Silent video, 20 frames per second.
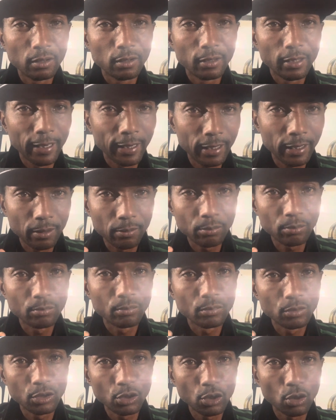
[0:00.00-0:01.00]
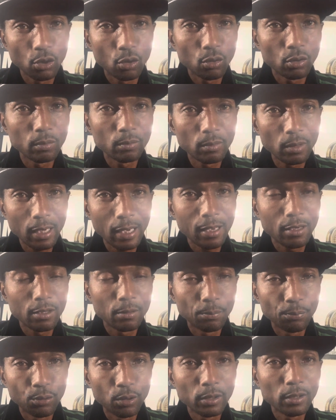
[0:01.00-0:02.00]
Dame showed them how to
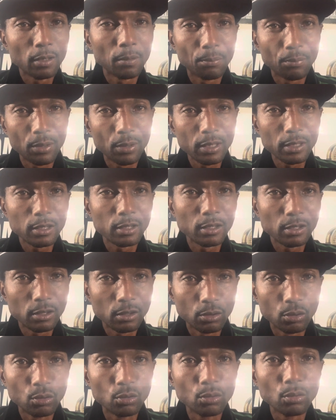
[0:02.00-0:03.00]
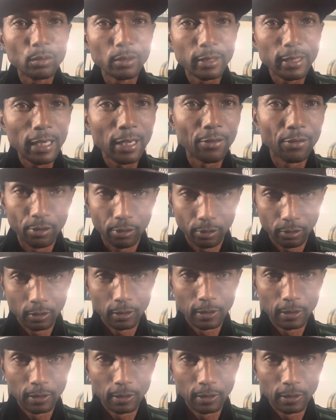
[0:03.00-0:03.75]
put the business together.